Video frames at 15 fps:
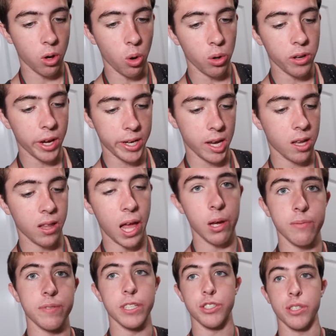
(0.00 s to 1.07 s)
gold nugget
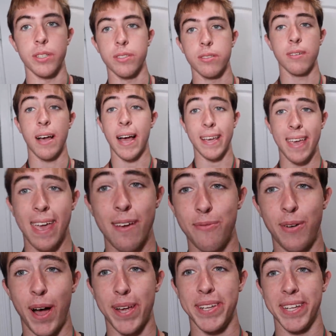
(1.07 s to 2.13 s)
clownfish is. I can't
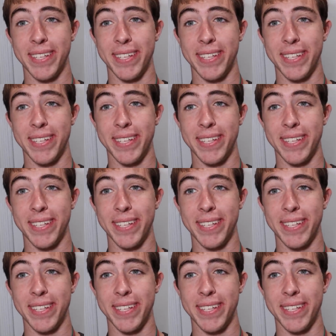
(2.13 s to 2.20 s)
find